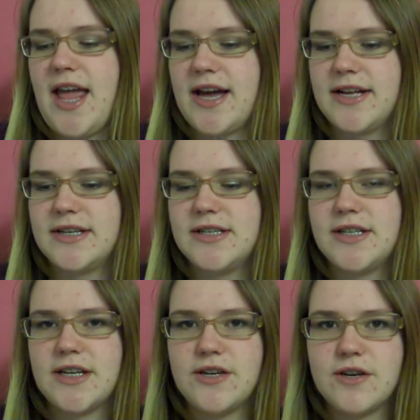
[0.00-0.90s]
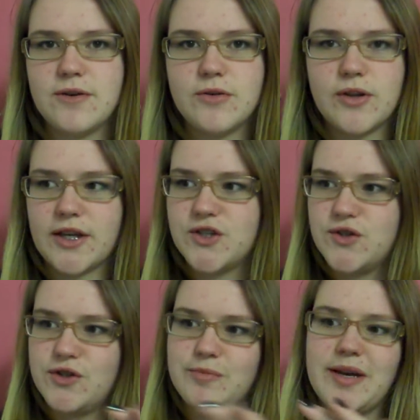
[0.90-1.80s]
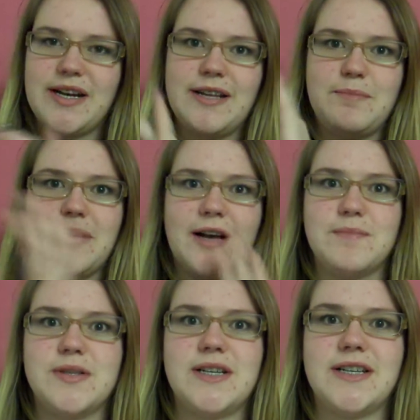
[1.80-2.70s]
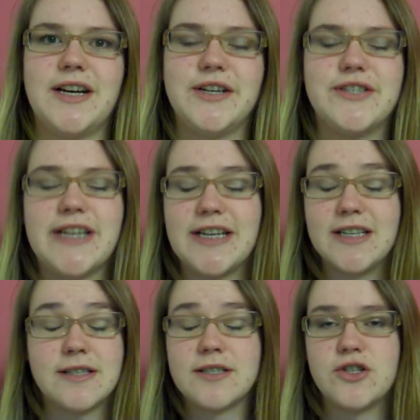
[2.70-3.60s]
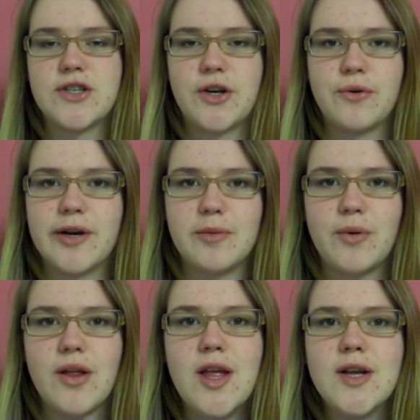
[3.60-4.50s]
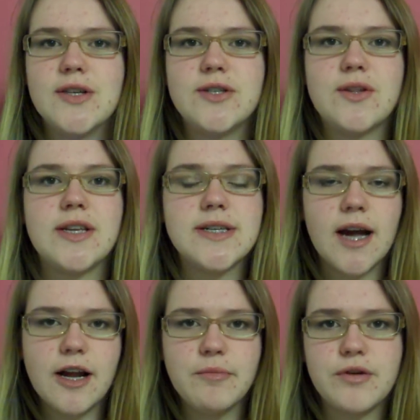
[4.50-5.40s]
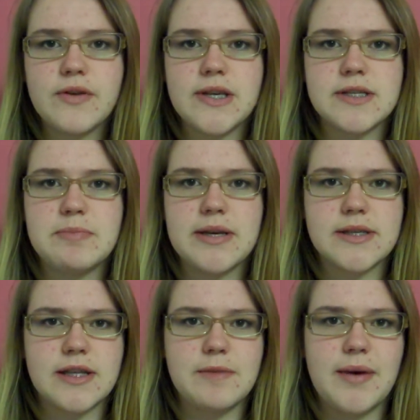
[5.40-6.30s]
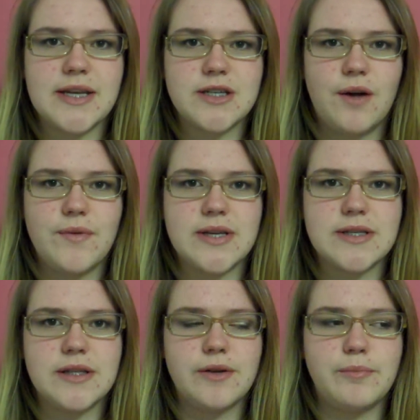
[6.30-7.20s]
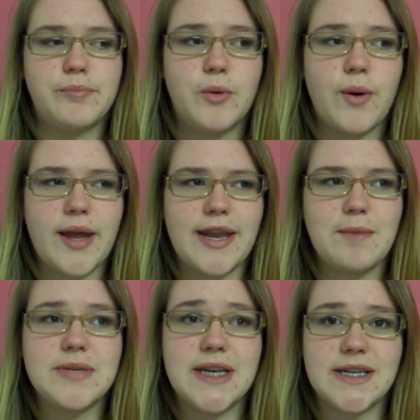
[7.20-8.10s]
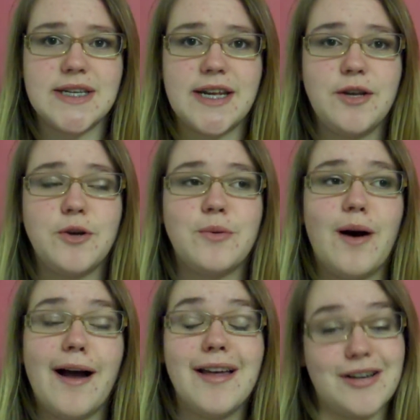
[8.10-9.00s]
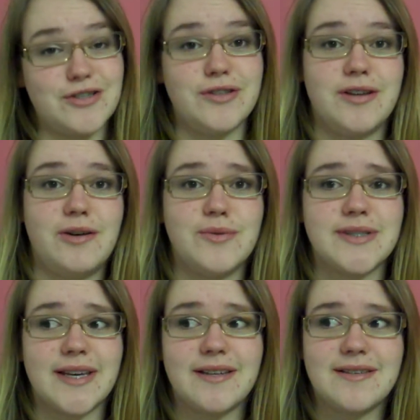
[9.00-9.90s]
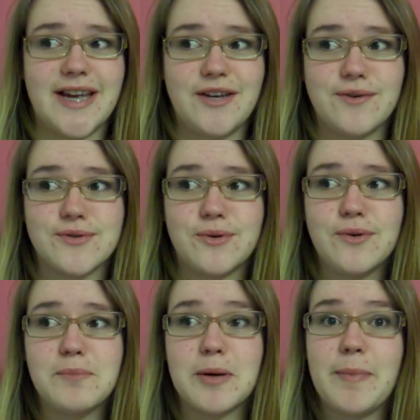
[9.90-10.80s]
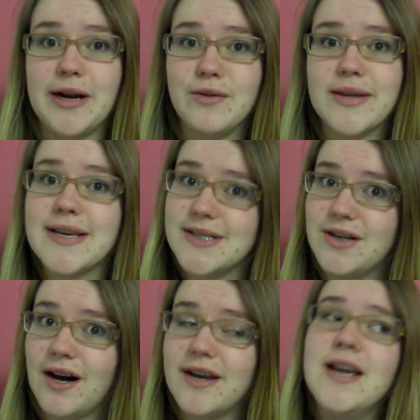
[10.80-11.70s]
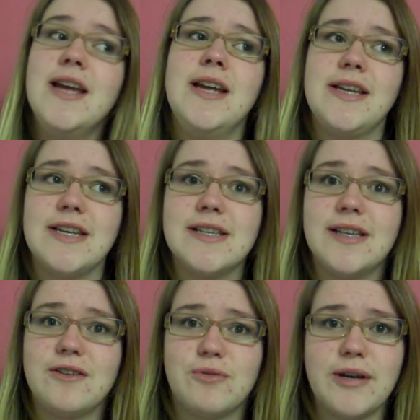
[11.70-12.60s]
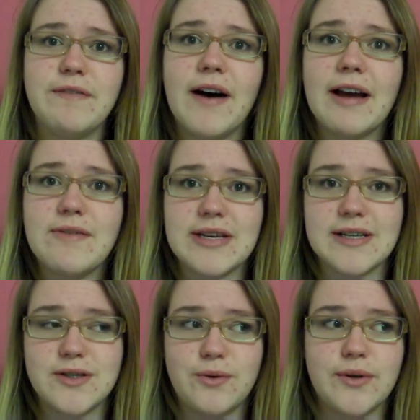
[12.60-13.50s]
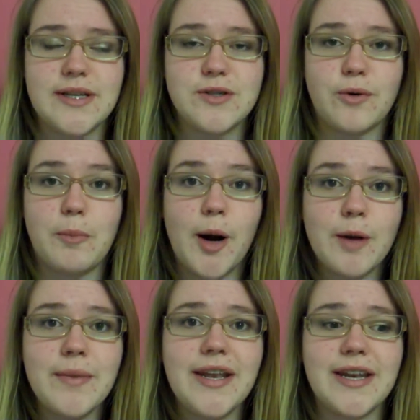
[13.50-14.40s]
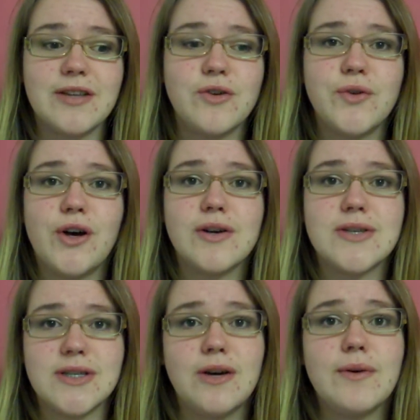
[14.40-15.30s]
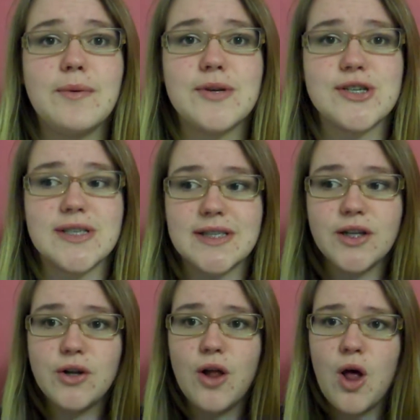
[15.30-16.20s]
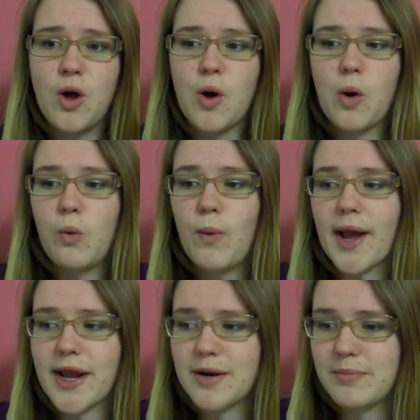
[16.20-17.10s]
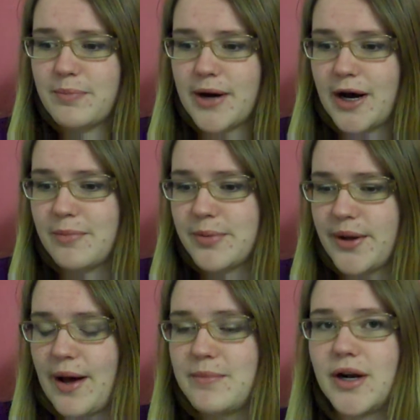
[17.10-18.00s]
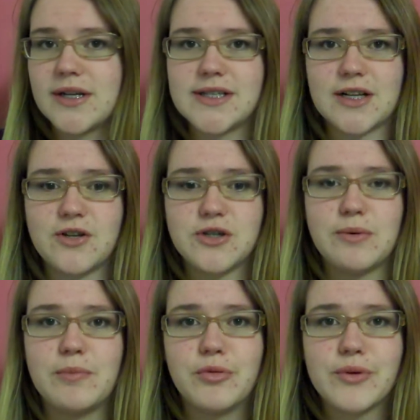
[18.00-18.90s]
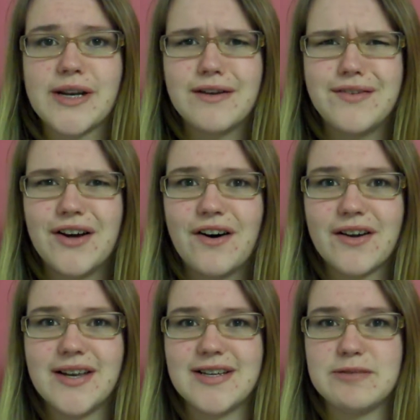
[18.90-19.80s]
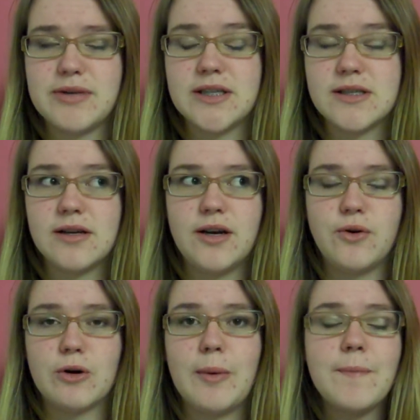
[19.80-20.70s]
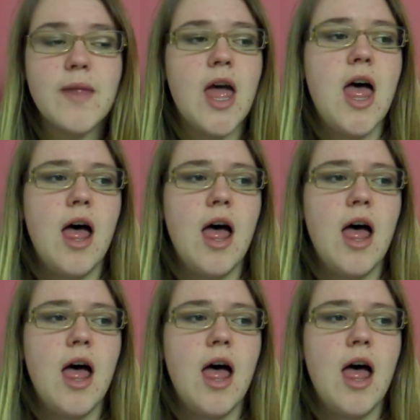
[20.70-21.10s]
and they like zoom in and it becomes an entire scene and it's just incredible. So the entire movie is basically based on this boy named Tintin who I actually thought was like 10 years old, but apparently he's not. He's like 25. He has his own apartment and a little dog Snowy, which is this little white pup. I'm not exactly sure what breed of dog it is, but he's adorable.